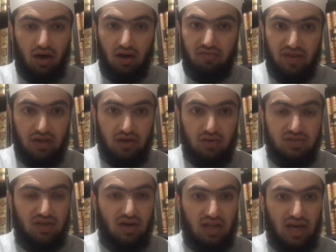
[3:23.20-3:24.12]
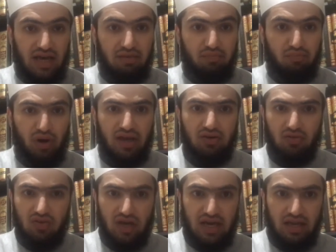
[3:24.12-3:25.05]
on videos online, praying
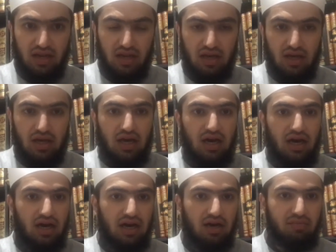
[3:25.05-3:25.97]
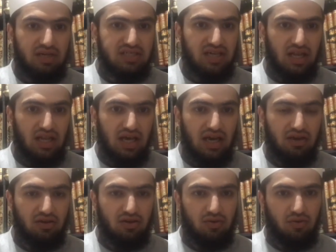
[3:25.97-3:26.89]
all night, uh, mashallah,
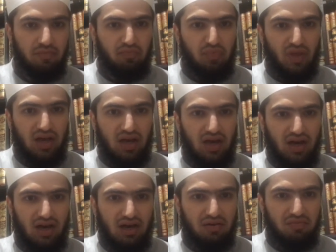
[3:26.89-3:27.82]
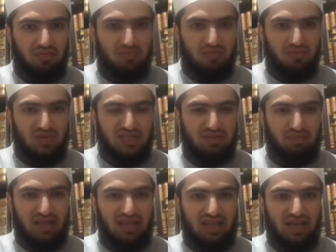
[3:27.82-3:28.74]
you know, um,
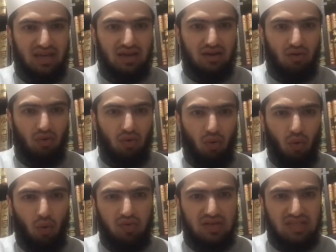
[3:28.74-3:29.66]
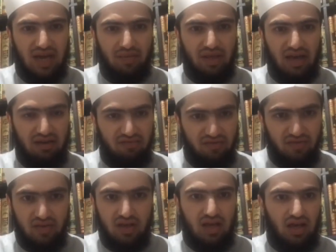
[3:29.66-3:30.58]
spending all the time they have
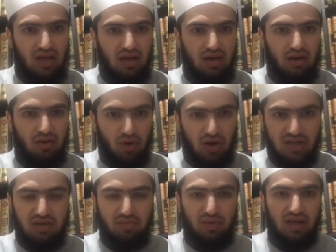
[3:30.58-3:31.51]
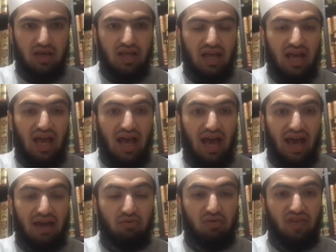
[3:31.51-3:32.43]
uh, worshipping.
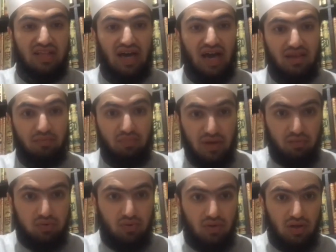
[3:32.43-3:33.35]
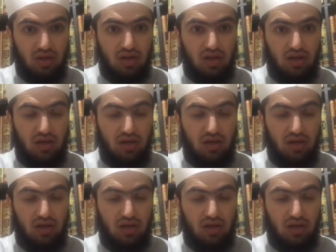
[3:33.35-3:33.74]
And we find other people